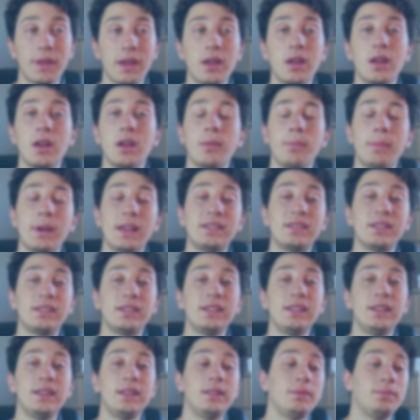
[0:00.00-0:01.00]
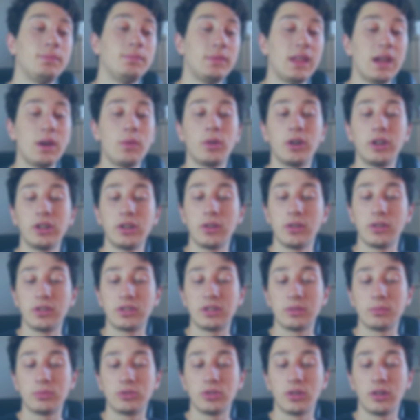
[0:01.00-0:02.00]
Basically, they want to go to some
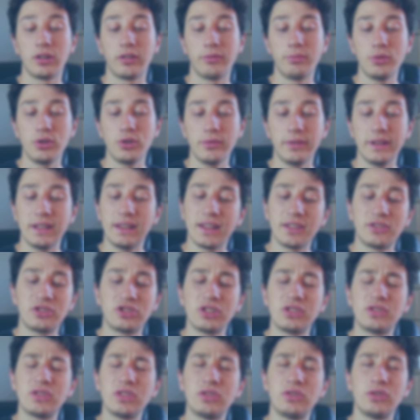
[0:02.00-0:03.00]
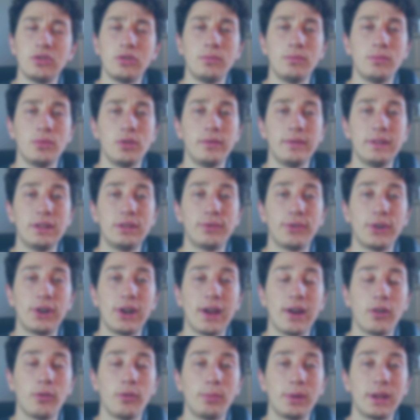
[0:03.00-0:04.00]
sort of movie. Let's just assume movies for now,
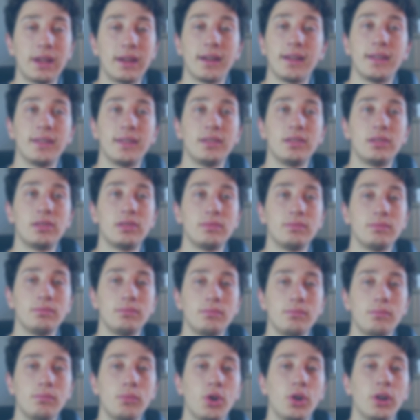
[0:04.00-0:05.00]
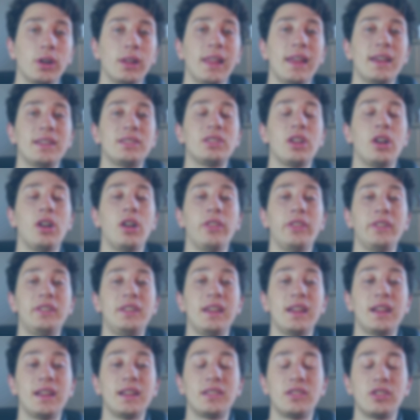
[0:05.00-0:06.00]
because more or less all the
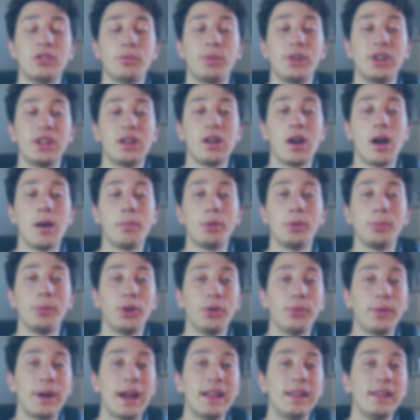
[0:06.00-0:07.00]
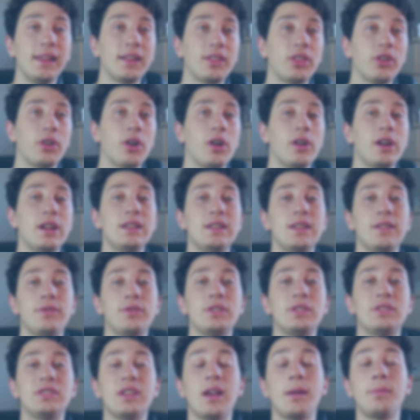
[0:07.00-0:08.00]
tickets are pretty comparable, right? Like there aren't different
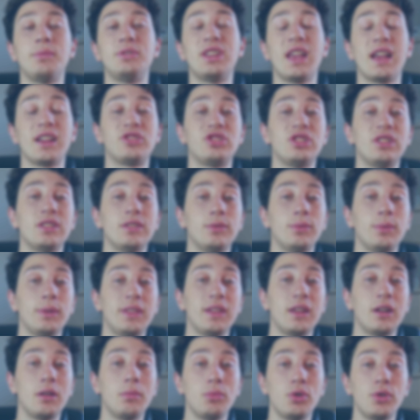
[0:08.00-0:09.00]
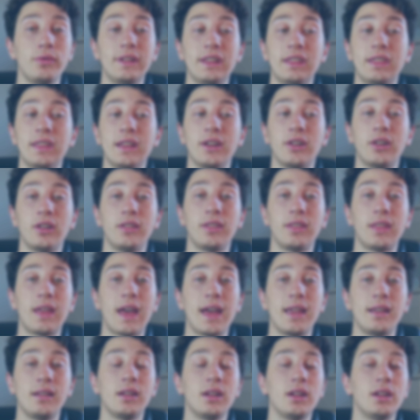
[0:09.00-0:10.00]
subsections within a movie theater that,
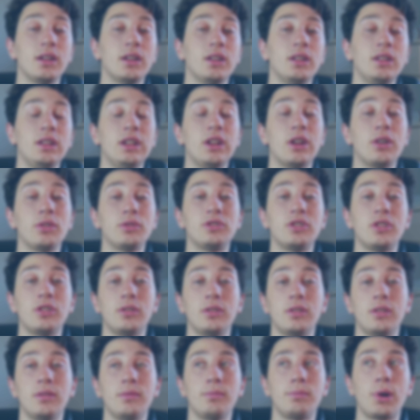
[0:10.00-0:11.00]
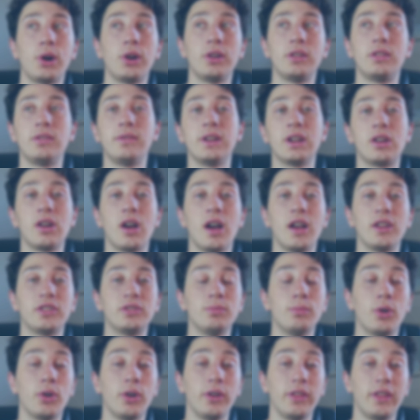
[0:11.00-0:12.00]
certain parts of it cost
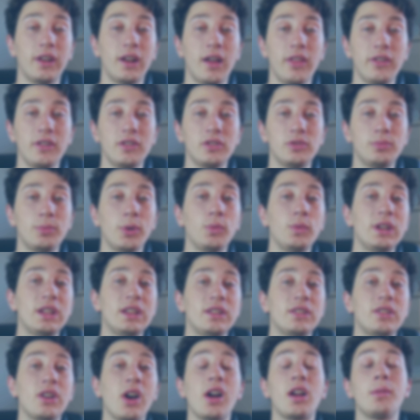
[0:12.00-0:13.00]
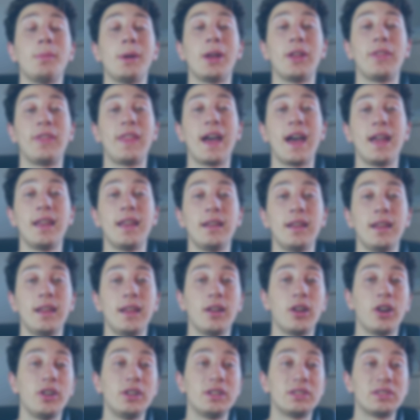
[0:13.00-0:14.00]
more than others, but we can talk about that in our
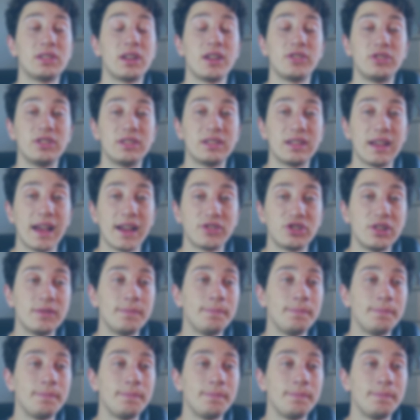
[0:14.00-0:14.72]
discussion section.